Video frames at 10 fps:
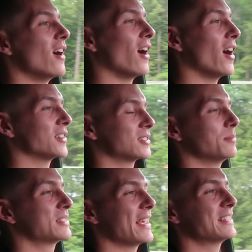Uh,
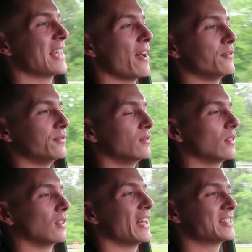some states have
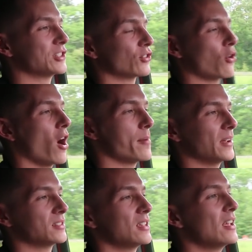license
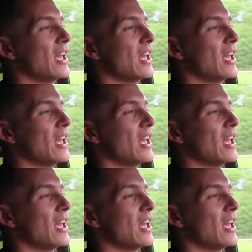requirements.